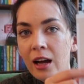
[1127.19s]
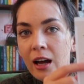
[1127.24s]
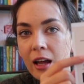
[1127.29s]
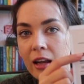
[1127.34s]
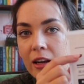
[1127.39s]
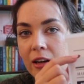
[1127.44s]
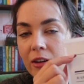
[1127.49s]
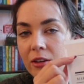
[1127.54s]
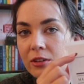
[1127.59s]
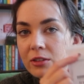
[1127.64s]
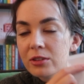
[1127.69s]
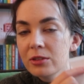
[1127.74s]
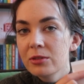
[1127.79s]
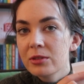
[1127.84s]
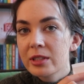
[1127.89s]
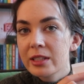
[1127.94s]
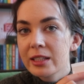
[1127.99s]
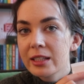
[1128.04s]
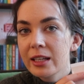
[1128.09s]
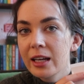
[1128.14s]
and I also
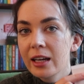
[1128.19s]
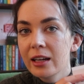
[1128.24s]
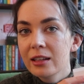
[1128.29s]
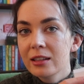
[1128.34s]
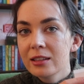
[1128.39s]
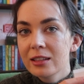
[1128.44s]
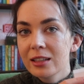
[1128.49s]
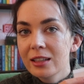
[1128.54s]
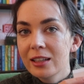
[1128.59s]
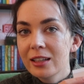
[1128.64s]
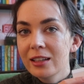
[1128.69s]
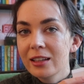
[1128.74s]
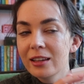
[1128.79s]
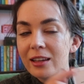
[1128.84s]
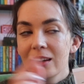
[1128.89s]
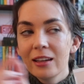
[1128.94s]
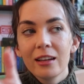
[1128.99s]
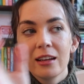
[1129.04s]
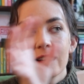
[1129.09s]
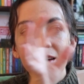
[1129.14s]
scanned
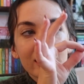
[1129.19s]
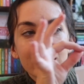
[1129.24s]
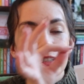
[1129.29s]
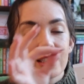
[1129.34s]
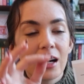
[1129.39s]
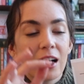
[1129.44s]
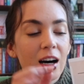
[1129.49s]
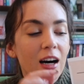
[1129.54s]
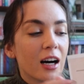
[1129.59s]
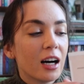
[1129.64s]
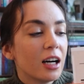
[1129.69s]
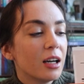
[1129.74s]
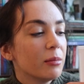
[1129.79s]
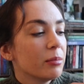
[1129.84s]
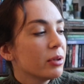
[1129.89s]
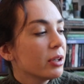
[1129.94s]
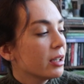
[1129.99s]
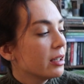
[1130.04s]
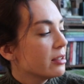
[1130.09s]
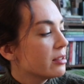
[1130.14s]
in the
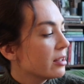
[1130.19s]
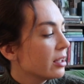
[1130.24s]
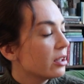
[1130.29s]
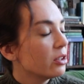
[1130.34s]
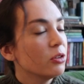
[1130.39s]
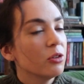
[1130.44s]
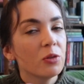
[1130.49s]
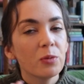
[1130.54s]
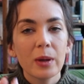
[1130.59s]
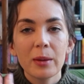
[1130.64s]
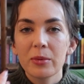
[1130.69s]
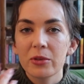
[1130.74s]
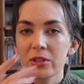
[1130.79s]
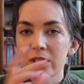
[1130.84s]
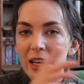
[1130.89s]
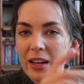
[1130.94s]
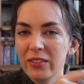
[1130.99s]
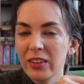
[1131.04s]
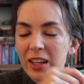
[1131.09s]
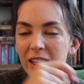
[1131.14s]
top, because like
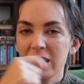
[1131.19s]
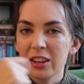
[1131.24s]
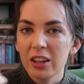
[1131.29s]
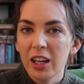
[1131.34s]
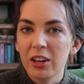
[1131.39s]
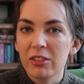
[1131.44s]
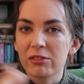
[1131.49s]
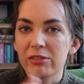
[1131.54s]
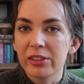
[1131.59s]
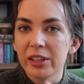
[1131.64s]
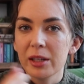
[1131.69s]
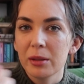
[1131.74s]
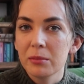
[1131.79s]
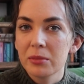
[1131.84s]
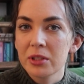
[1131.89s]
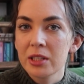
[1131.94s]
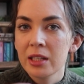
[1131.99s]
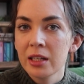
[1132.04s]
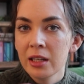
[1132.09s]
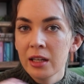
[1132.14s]
newspapers have like that
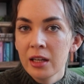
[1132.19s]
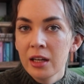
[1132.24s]
ripped